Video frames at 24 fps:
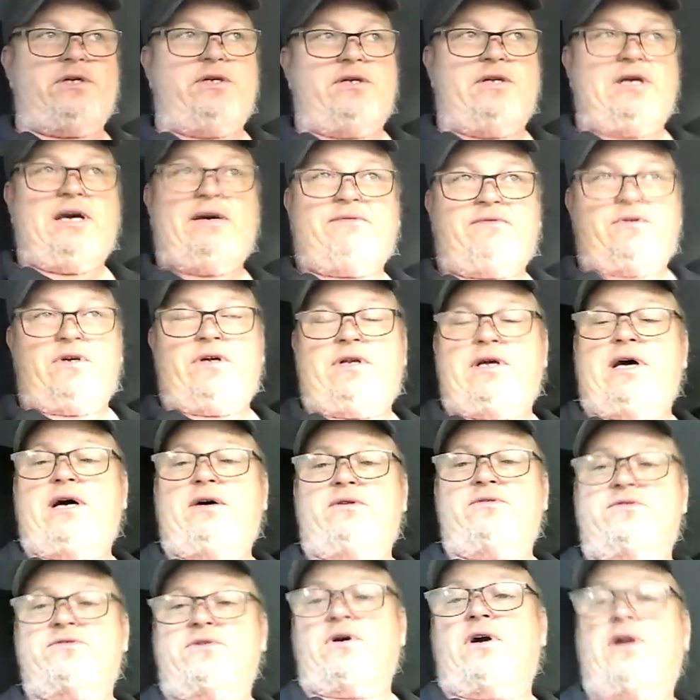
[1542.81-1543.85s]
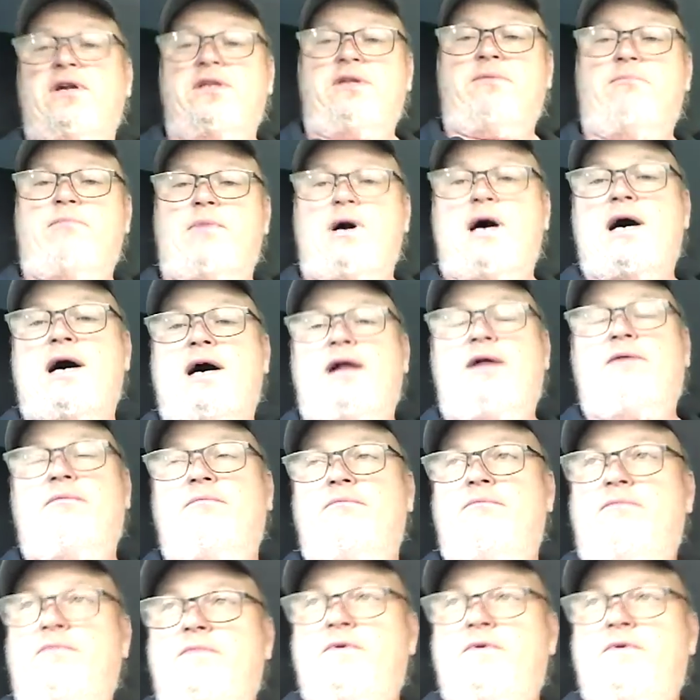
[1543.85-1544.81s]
you'd have to get out, start at the bottom,